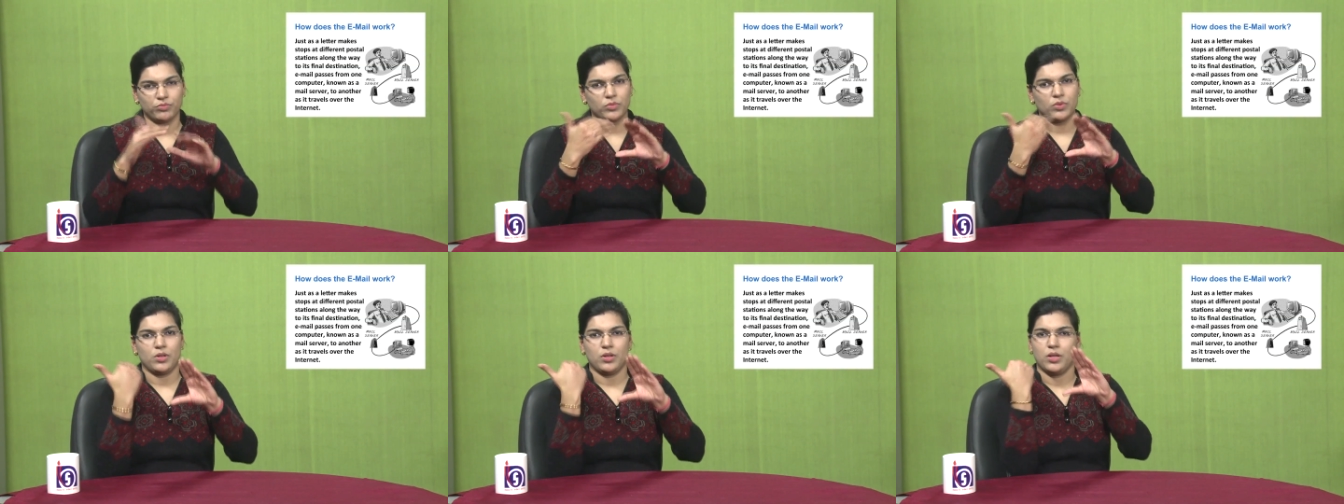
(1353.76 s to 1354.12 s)

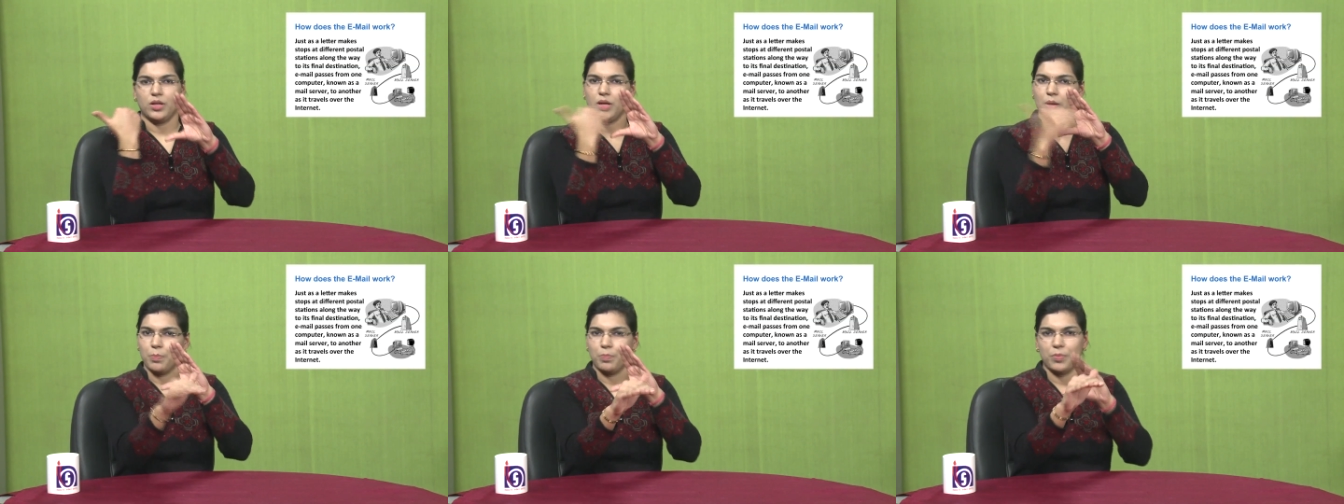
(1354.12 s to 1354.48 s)

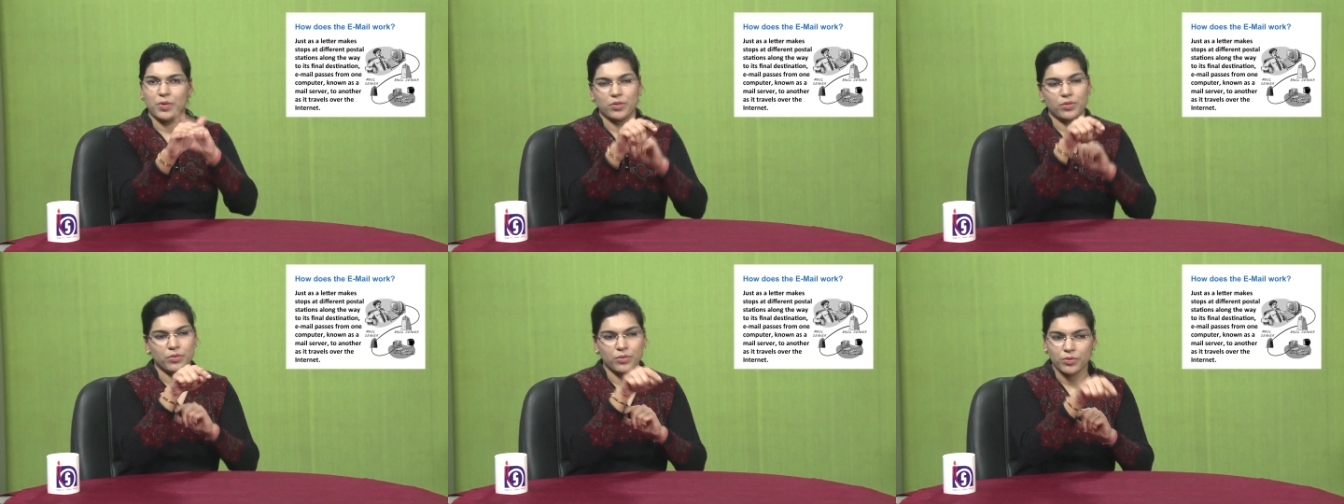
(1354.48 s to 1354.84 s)
email
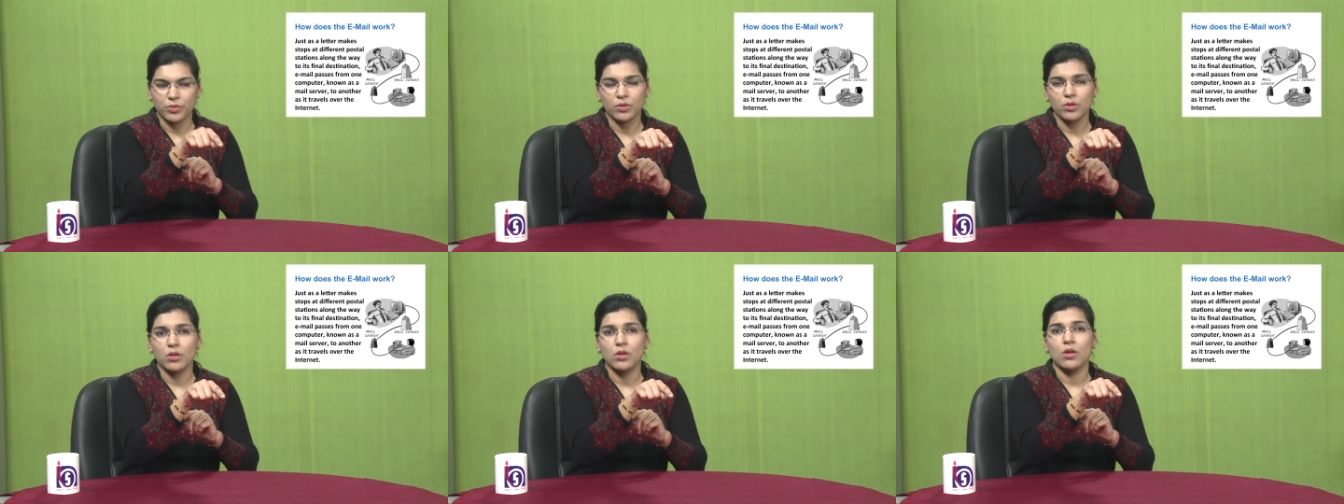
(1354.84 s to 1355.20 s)

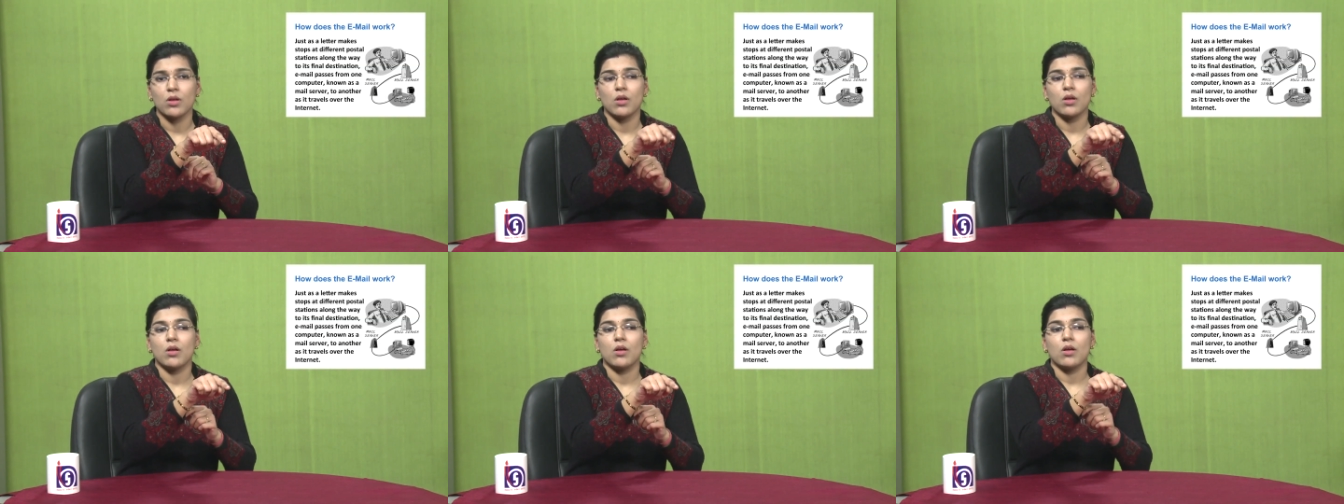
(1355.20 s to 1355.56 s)
passes
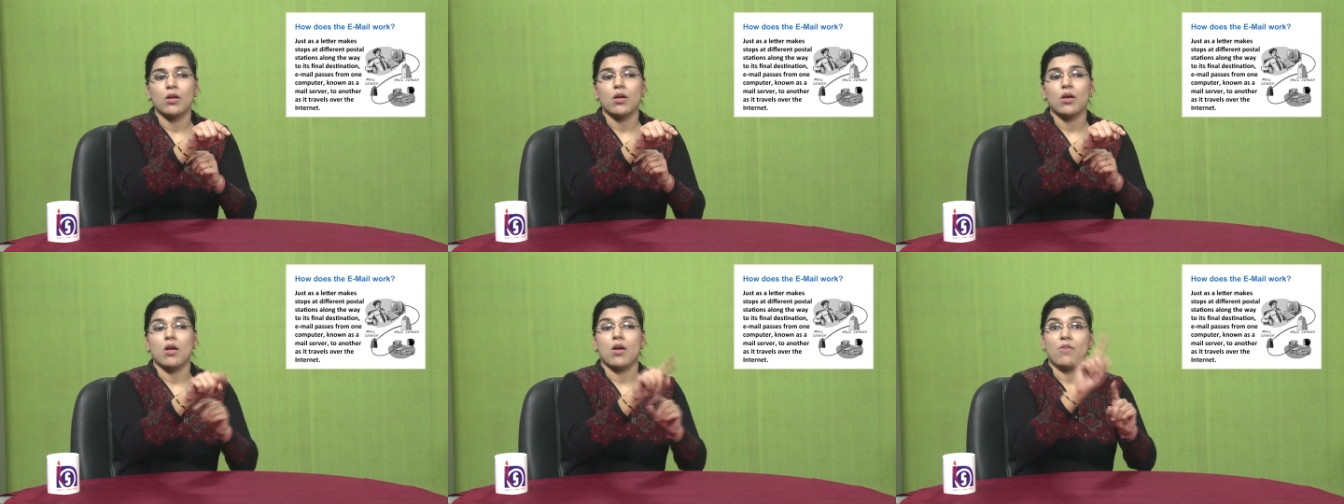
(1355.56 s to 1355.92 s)
from
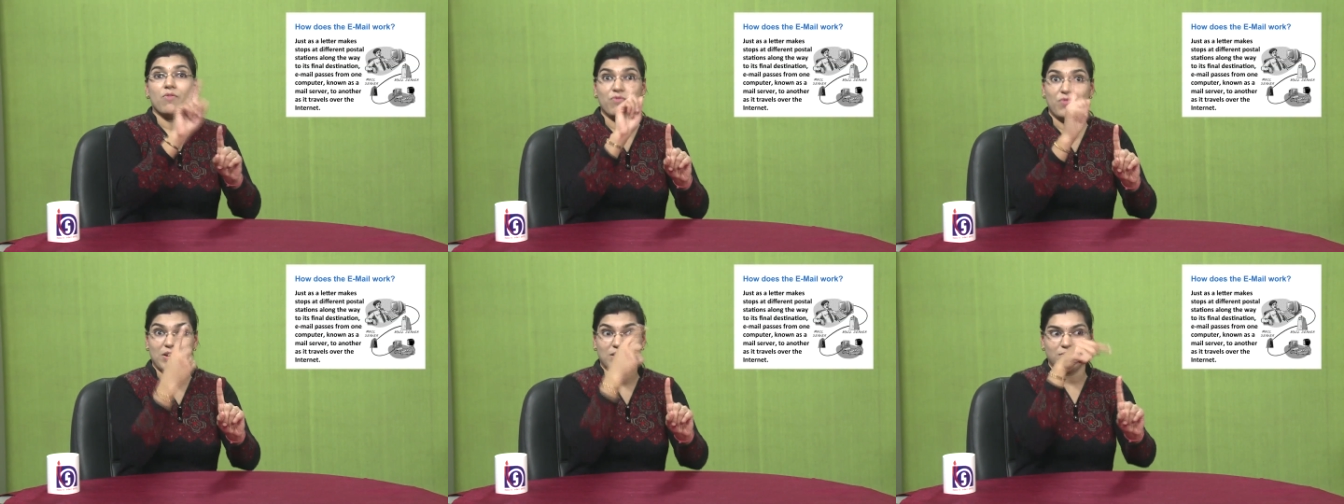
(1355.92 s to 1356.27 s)
one
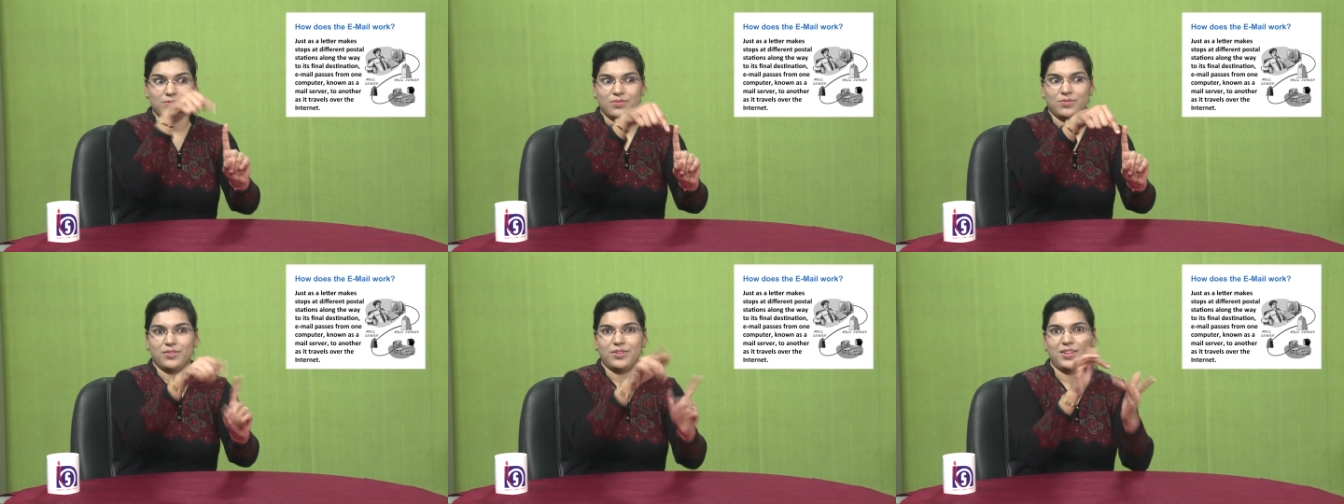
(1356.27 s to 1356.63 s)

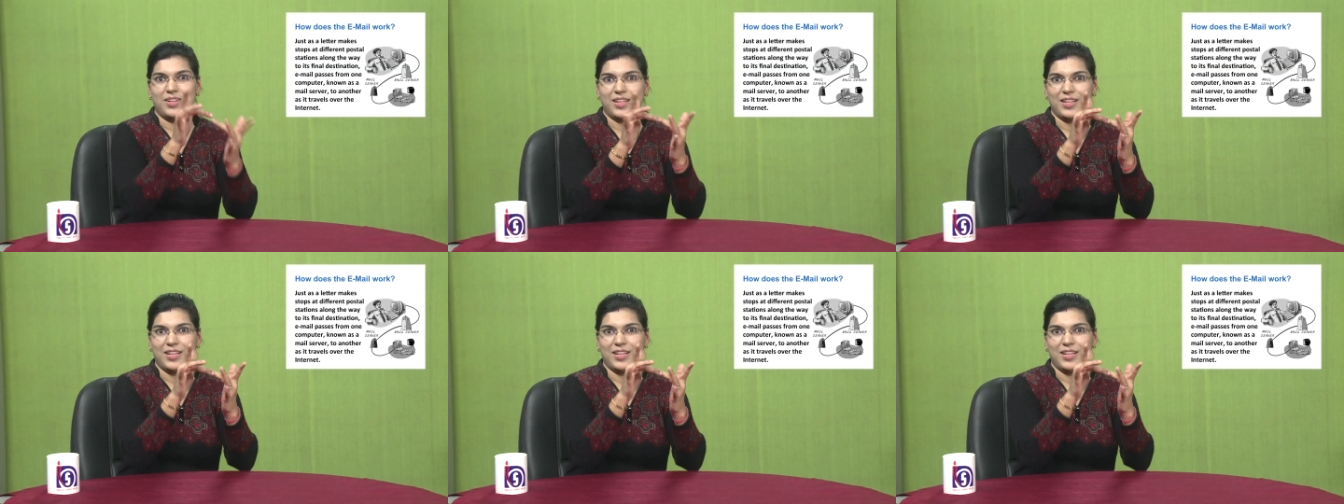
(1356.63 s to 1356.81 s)
computer,